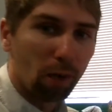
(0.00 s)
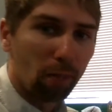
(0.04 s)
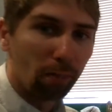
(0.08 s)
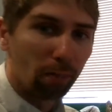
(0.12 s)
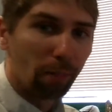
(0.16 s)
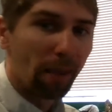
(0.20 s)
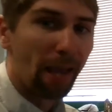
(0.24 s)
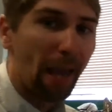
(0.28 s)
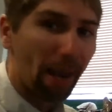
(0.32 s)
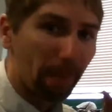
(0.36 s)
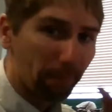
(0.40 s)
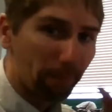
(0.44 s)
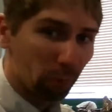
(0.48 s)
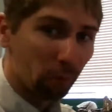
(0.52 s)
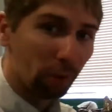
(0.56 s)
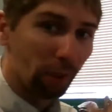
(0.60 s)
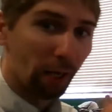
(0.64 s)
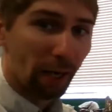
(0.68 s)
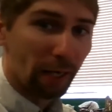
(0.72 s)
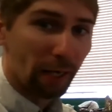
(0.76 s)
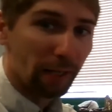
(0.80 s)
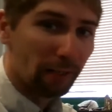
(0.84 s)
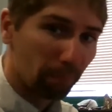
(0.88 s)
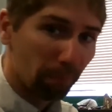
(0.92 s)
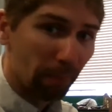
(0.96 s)
map you
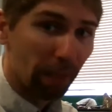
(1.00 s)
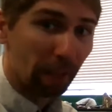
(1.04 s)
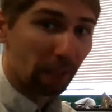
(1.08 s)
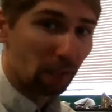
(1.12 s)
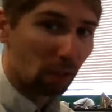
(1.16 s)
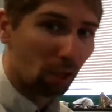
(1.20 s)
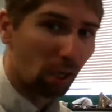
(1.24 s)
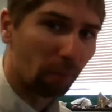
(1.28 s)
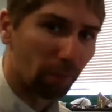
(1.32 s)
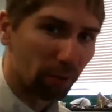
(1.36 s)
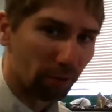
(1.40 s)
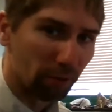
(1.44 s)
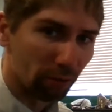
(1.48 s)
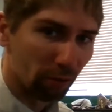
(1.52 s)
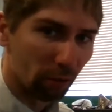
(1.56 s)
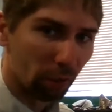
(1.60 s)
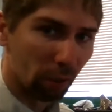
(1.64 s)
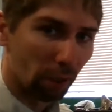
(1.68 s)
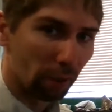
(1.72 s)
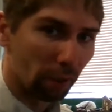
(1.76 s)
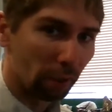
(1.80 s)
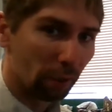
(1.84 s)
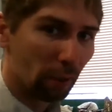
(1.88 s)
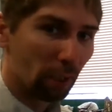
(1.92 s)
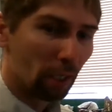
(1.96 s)
guys make comments
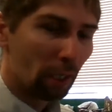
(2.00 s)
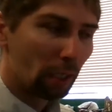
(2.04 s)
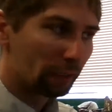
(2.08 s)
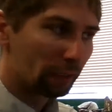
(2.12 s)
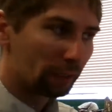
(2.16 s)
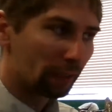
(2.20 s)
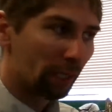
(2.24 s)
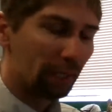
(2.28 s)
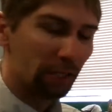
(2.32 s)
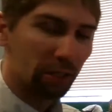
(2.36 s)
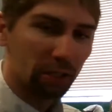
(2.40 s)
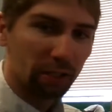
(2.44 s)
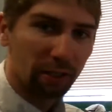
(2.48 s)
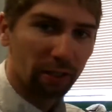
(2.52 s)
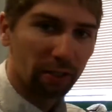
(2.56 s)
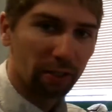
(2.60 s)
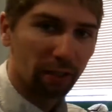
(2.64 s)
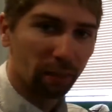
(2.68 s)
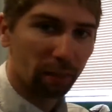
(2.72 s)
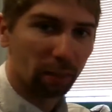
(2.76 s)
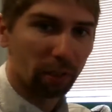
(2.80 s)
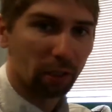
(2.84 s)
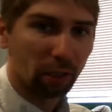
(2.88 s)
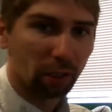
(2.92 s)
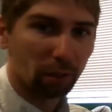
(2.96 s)
on, because I just need
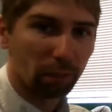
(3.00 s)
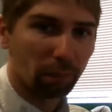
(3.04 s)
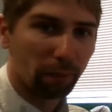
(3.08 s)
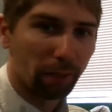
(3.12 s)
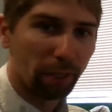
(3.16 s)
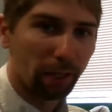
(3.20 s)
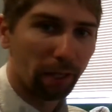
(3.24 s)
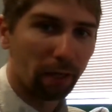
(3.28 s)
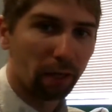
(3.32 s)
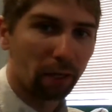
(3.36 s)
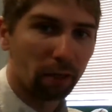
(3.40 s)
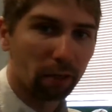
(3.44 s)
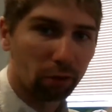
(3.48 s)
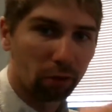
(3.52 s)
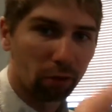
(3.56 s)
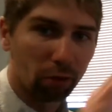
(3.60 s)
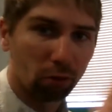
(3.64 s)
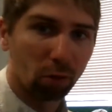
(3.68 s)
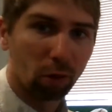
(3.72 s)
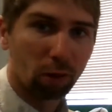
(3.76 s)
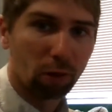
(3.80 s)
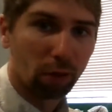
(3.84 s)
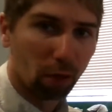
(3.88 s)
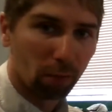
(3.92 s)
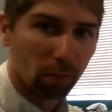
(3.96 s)
something to compare to
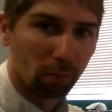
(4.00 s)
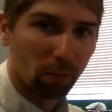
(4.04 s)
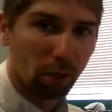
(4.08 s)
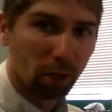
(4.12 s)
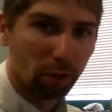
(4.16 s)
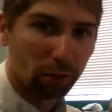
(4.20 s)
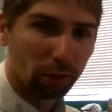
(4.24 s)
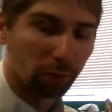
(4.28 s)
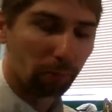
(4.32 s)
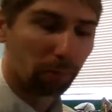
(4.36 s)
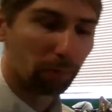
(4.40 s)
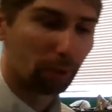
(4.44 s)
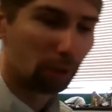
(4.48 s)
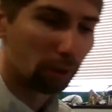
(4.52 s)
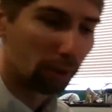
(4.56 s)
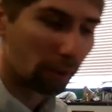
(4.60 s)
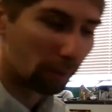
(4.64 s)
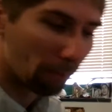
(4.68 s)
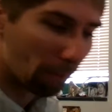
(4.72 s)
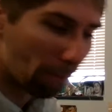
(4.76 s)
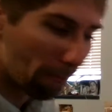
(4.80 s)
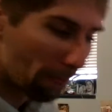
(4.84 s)
what our models are building.